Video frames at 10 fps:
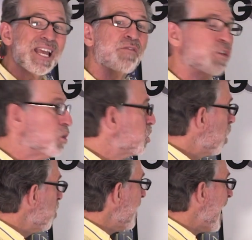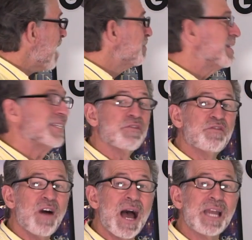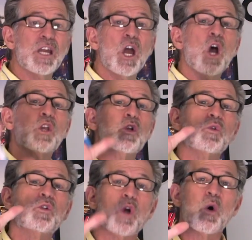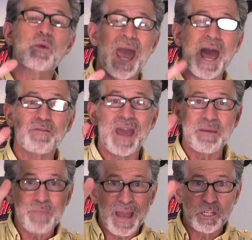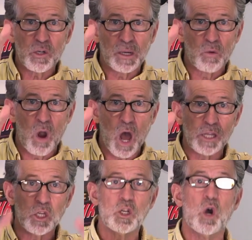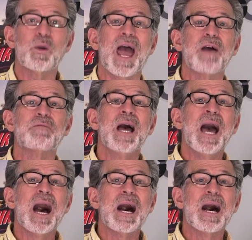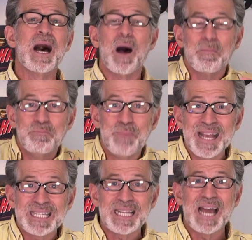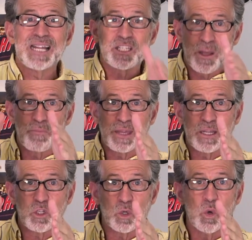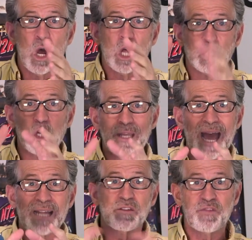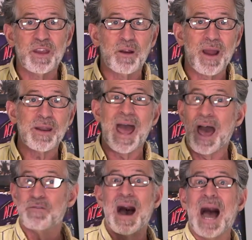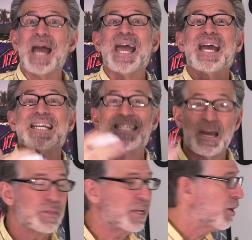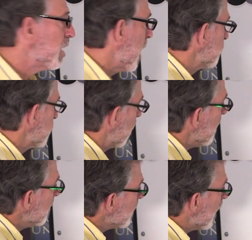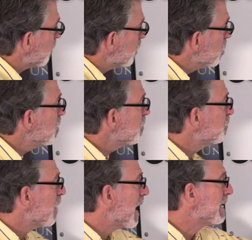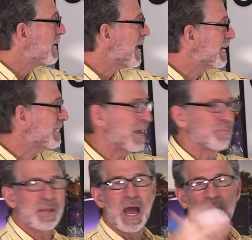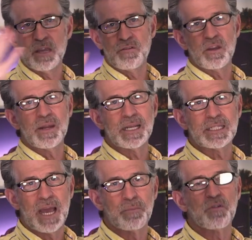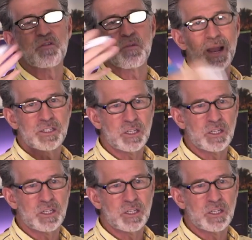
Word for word: if you don't have it defined, you don't have a measuring rod. You don't have uh, a baseline, something to look at to figure out have I accepted or not. So if you define accept, I'll give you an example for my